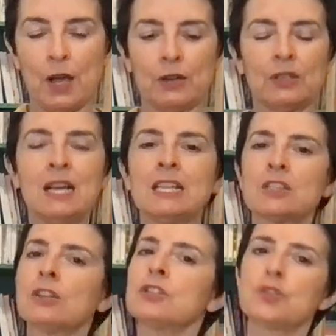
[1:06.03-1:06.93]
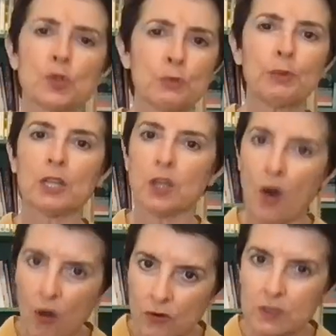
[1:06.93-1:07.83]
well. It's not a super
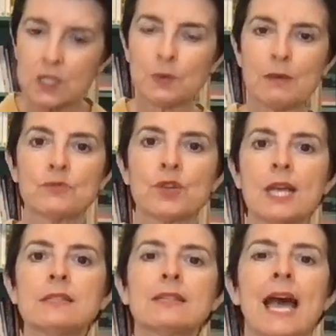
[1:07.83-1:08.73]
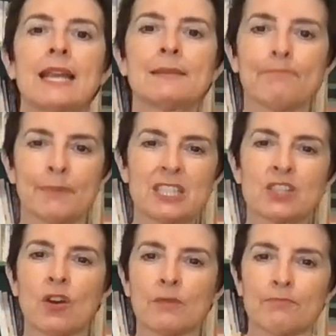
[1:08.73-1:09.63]
long swim dress and it's
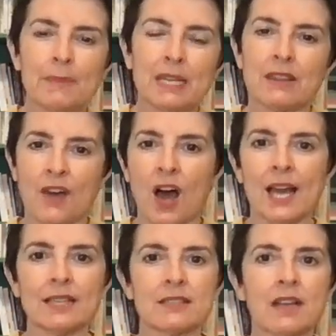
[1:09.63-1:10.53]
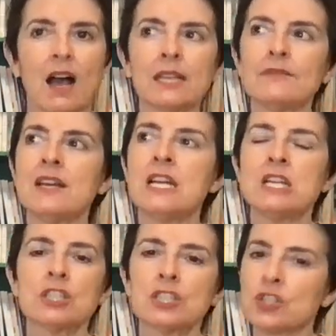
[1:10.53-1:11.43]
not mid-thigh. It's kind of
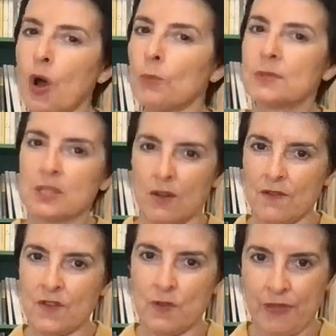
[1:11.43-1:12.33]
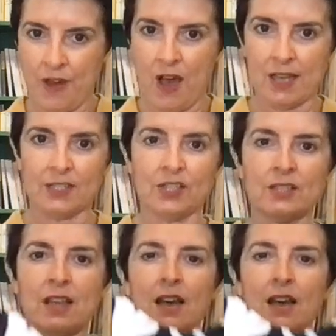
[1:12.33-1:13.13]
tops of your thighs. Just